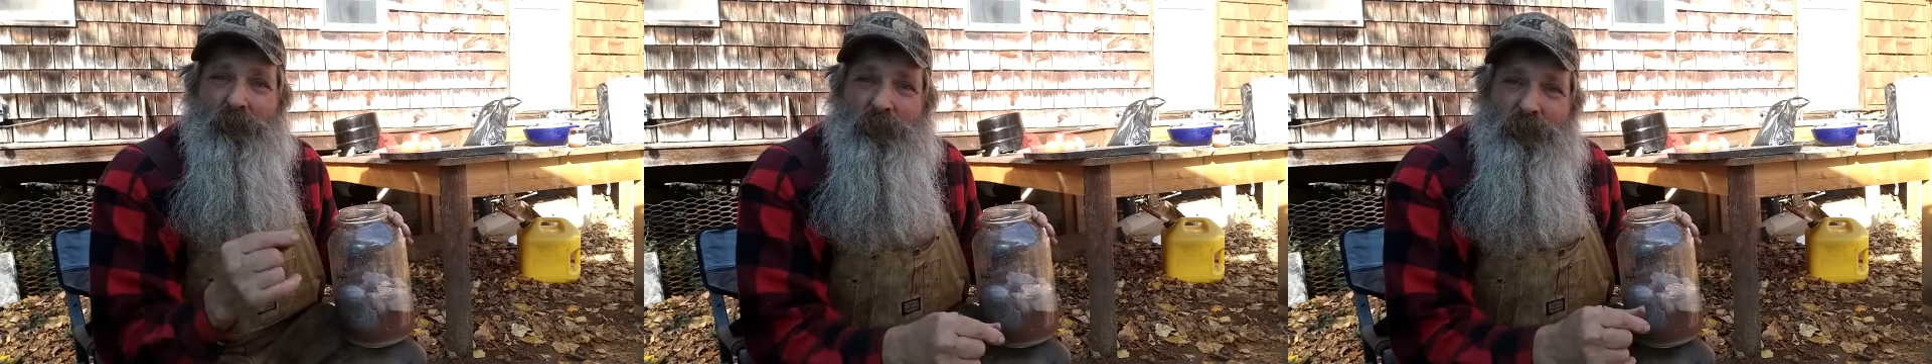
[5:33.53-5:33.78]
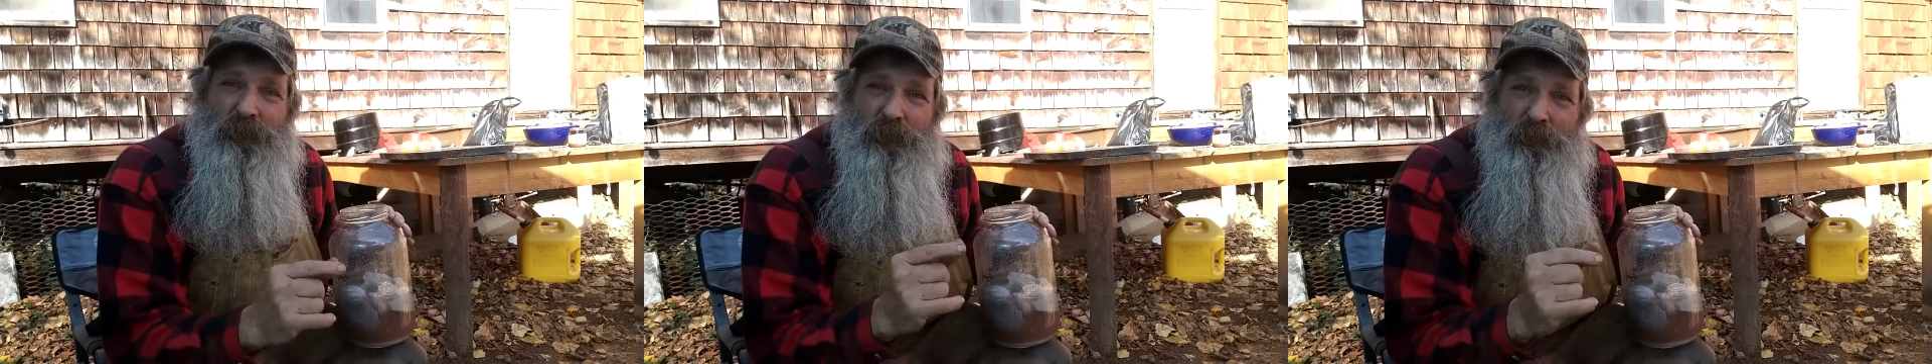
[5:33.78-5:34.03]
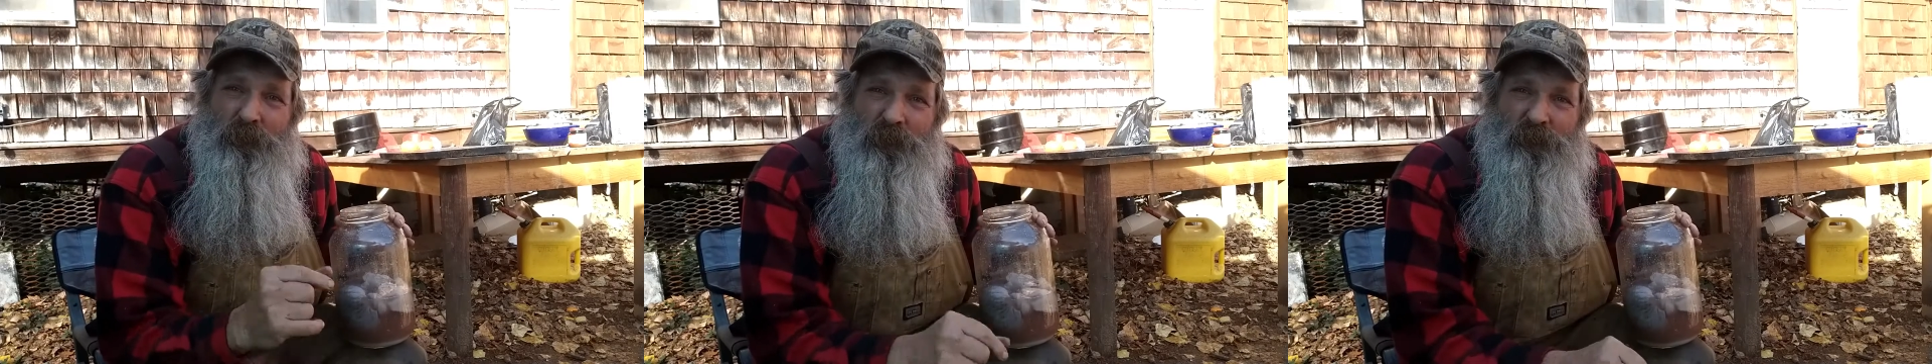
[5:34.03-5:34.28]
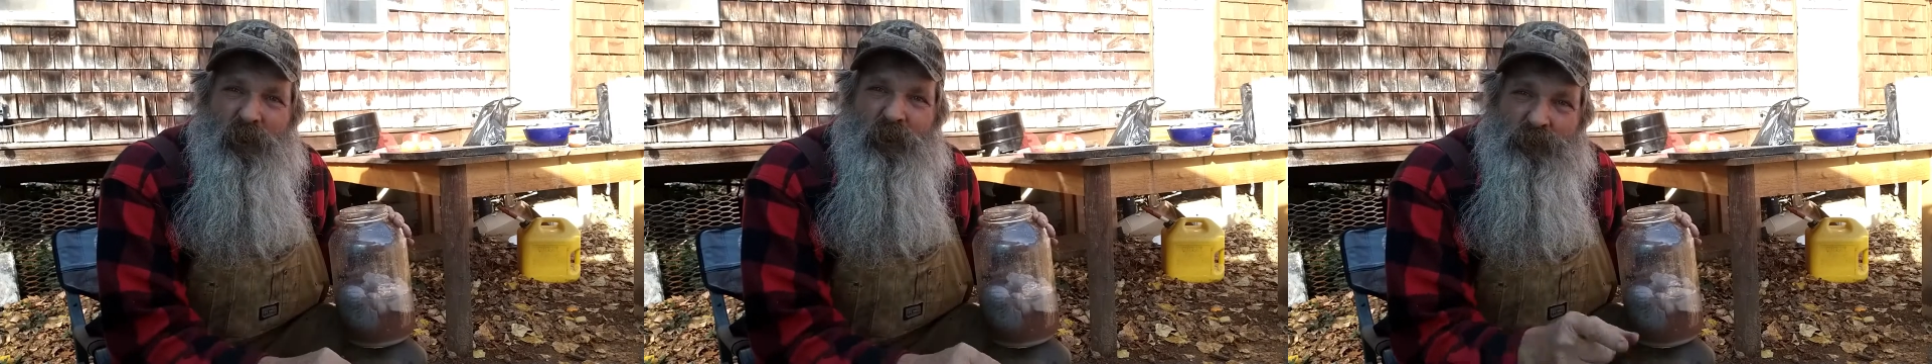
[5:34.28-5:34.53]
when you do this,
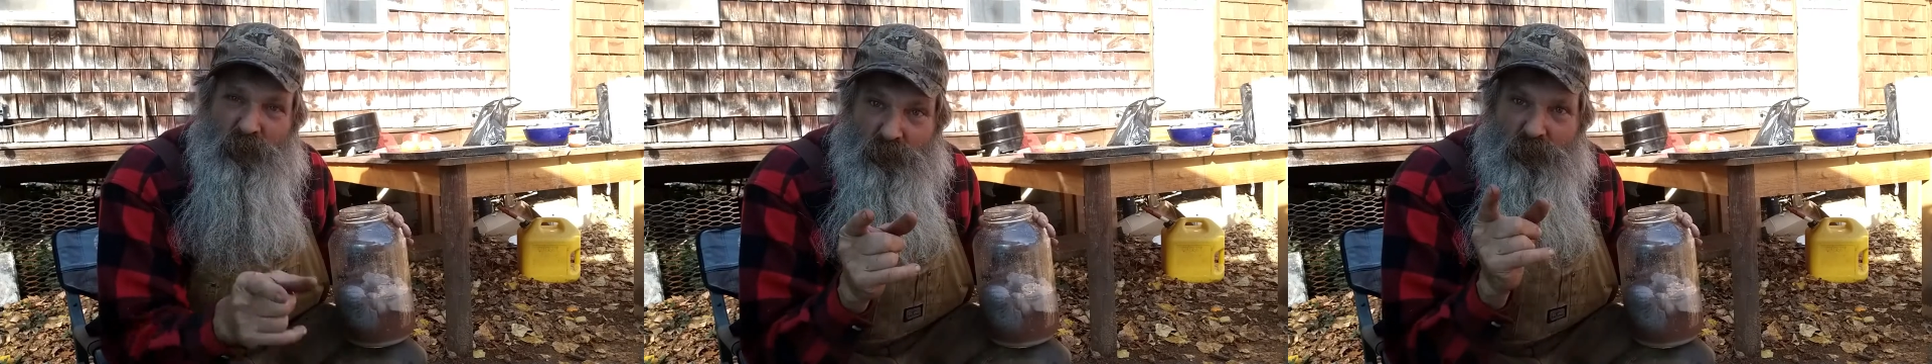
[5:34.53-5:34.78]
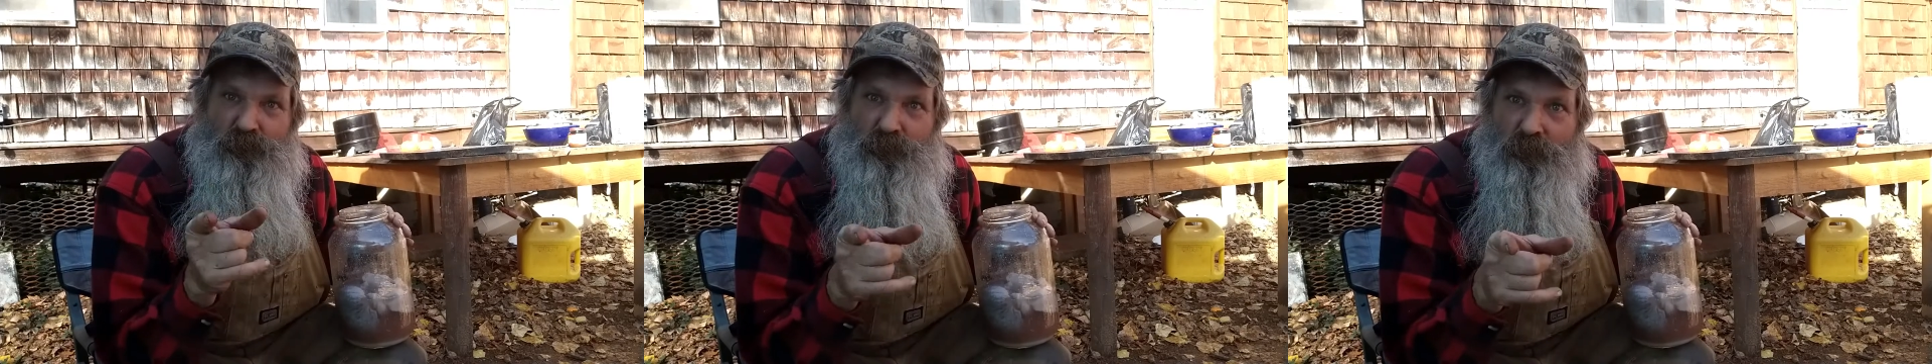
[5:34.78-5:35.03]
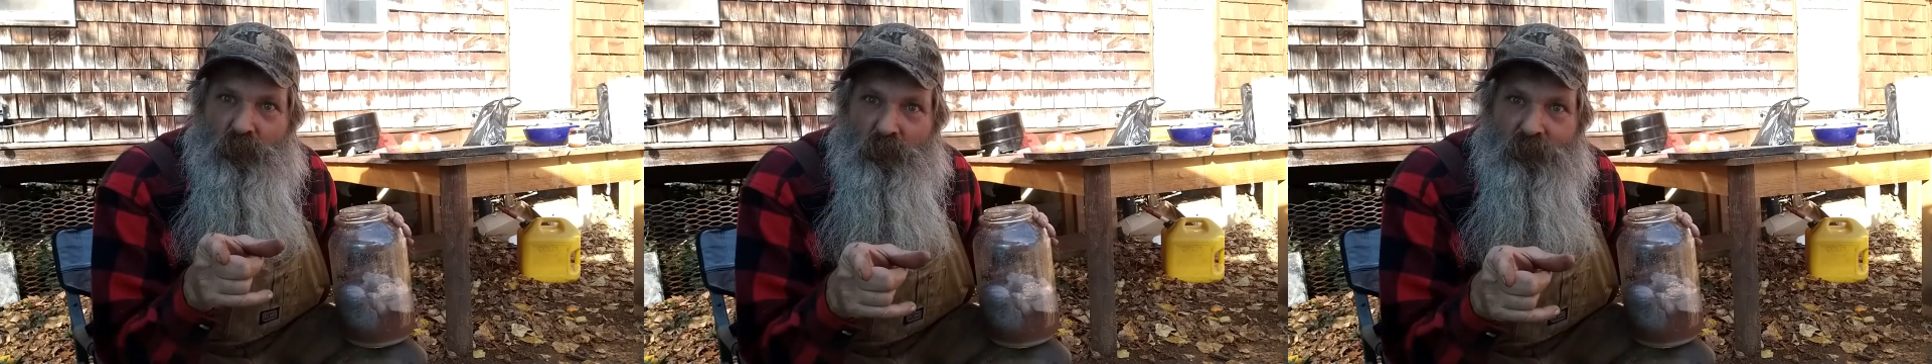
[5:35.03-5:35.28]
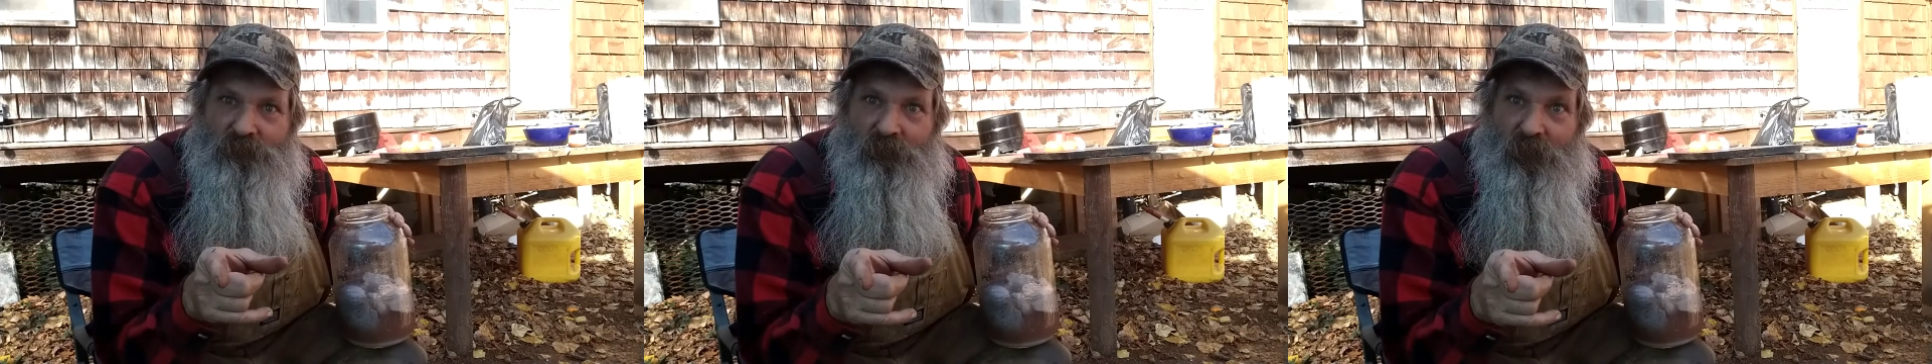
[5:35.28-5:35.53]
you use a dirty
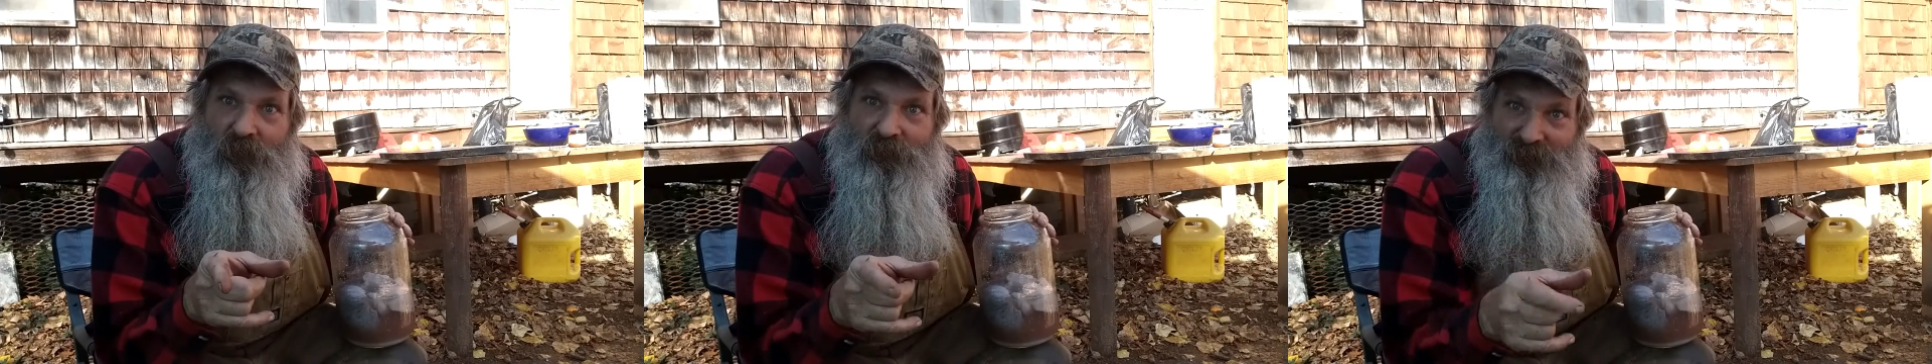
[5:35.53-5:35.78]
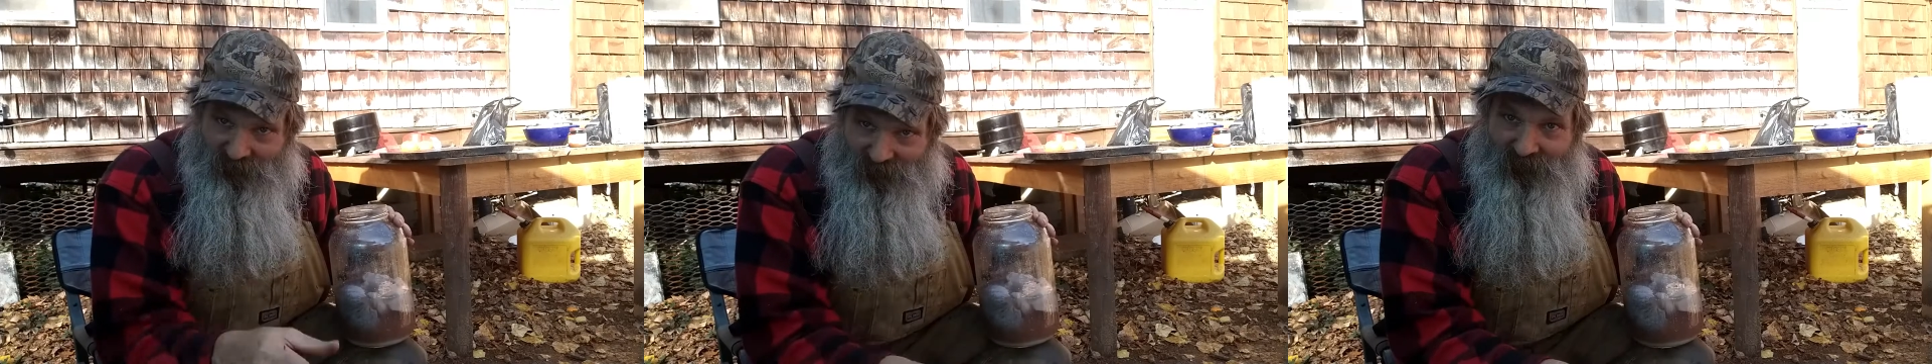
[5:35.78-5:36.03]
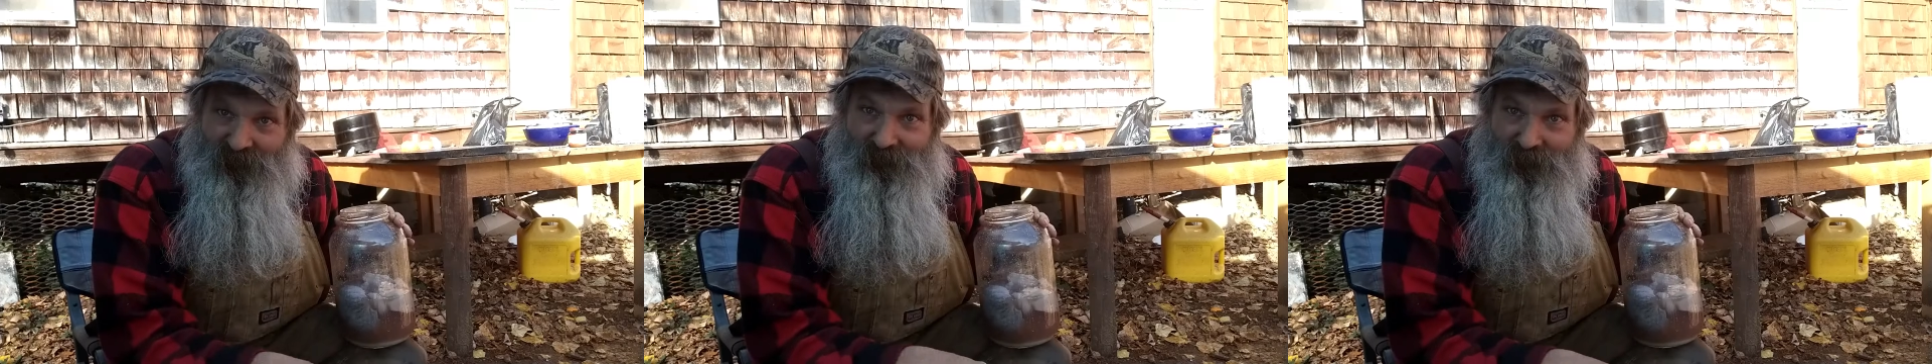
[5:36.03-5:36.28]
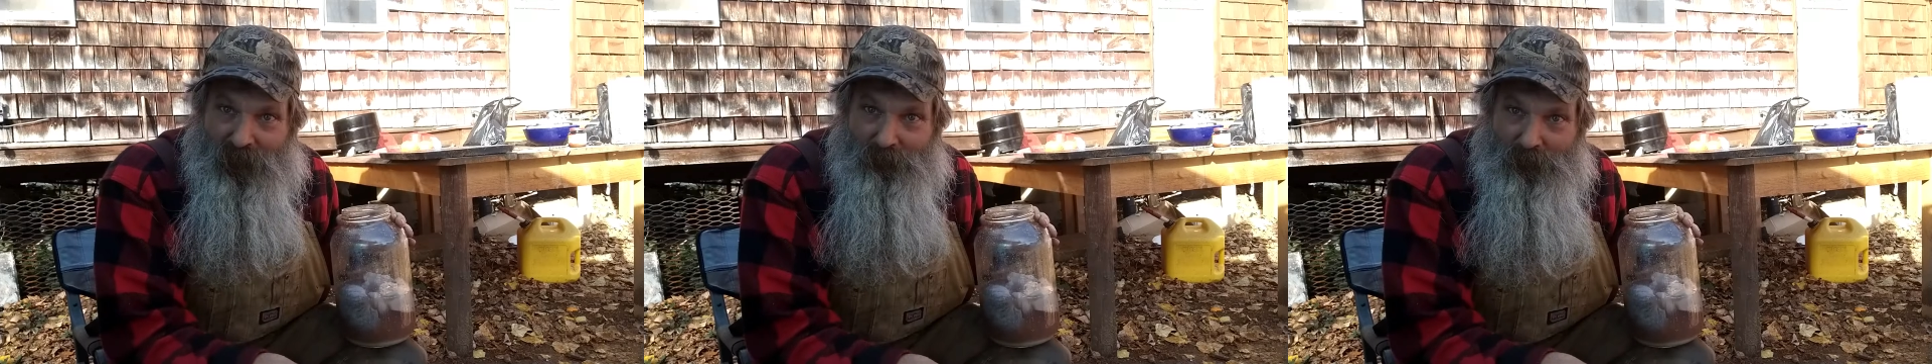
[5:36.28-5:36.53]
sock.
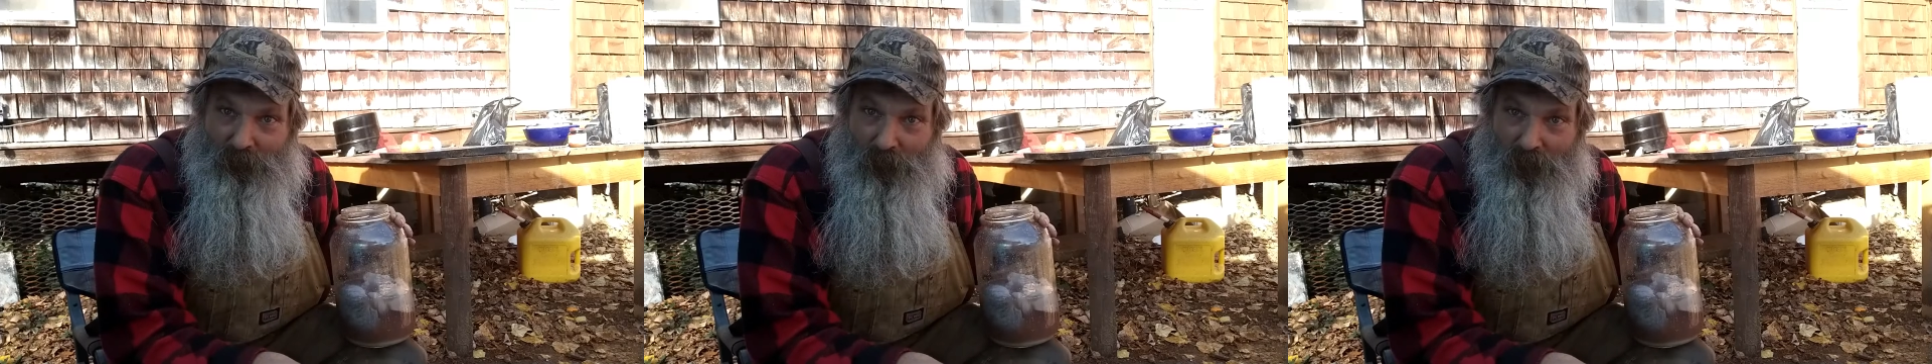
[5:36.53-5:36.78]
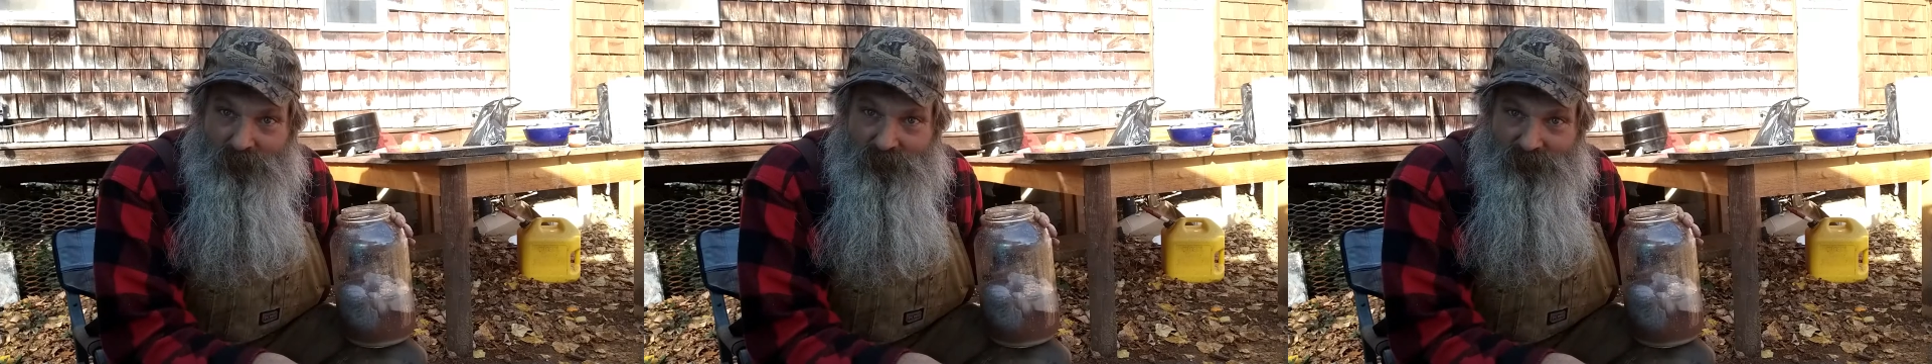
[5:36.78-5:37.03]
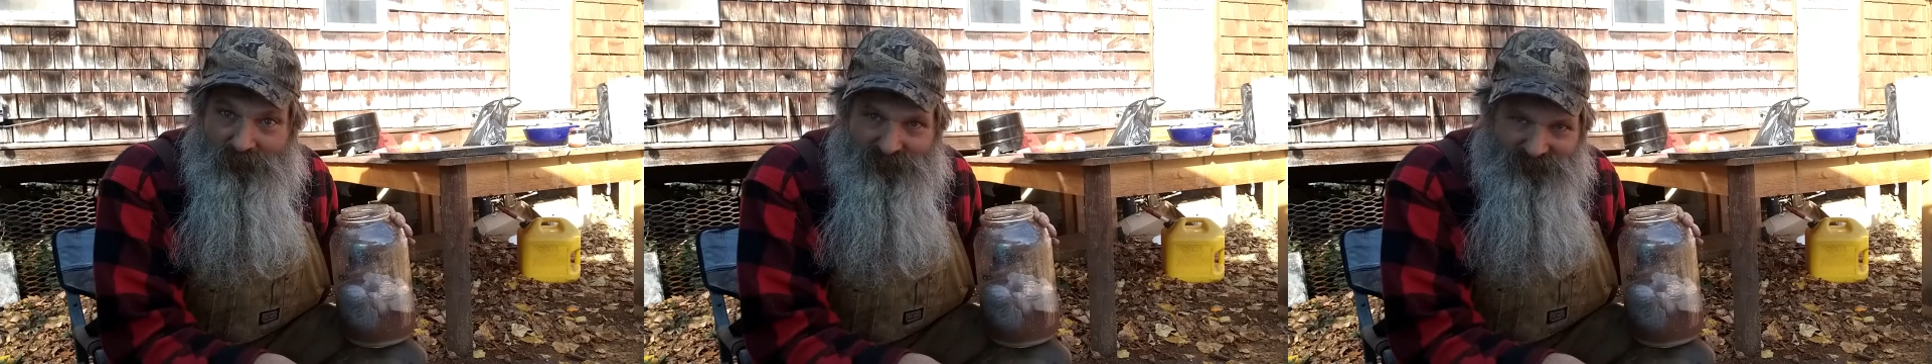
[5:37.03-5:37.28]
Got me, boys?